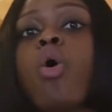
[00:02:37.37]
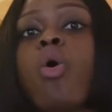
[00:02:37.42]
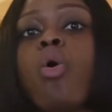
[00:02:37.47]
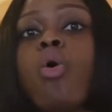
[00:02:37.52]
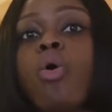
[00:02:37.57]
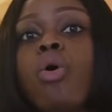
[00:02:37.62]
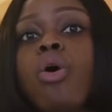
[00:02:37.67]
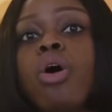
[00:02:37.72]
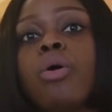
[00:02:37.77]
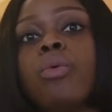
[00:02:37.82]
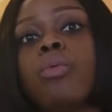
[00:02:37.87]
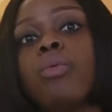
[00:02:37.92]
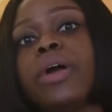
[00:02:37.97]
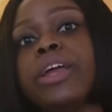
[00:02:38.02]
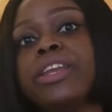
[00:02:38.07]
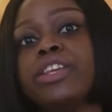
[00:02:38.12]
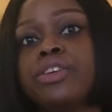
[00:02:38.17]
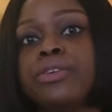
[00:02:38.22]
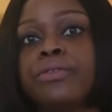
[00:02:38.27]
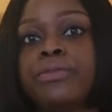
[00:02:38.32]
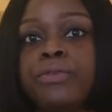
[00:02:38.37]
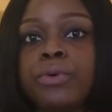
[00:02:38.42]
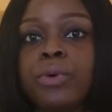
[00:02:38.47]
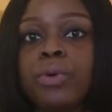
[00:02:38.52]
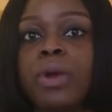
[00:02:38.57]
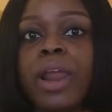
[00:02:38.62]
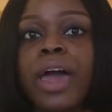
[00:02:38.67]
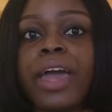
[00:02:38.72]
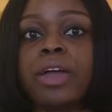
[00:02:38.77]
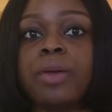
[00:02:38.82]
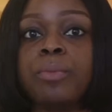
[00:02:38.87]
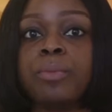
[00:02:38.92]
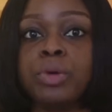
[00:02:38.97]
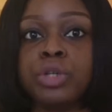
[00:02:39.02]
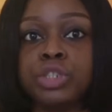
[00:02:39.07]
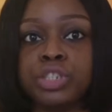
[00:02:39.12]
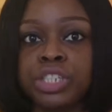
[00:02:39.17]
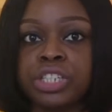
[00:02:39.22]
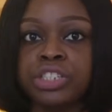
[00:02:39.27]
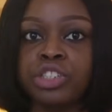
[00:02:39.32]
or when you feel like
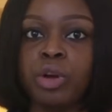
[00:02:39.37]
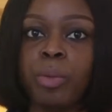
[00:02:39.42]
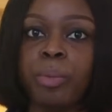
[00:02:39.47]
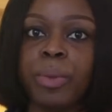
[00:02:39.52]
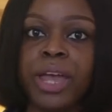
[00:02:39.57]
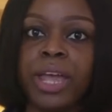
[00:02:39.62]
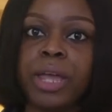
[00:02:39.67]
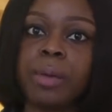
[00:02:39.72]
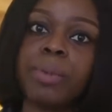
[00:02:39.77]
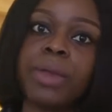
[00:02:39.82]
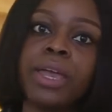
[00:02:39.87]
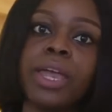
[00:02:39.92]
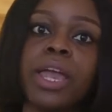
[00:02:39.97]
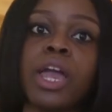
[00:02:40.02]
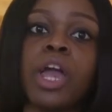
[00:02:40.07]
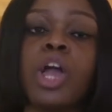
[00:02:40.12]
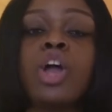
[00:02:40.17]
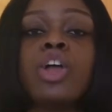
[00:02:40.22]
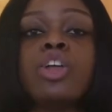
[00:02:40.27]
pushing your baby,